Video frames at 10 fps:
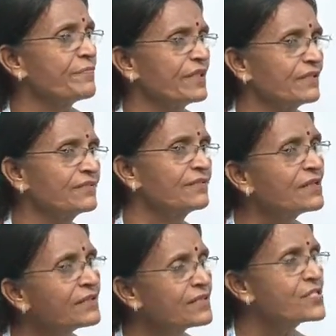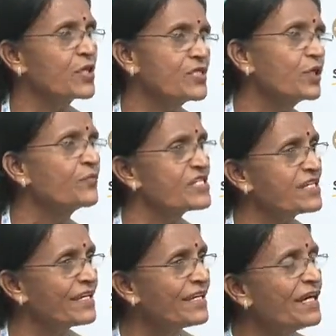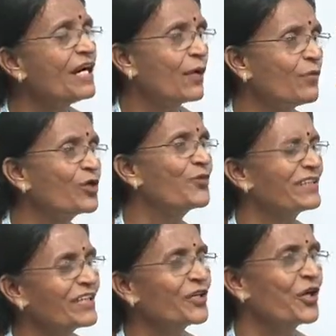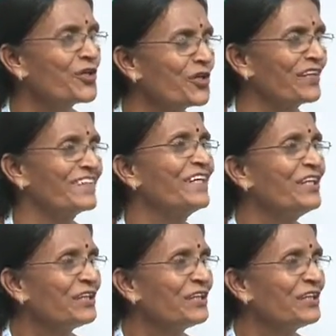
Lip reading: because still there is controversy about whether or not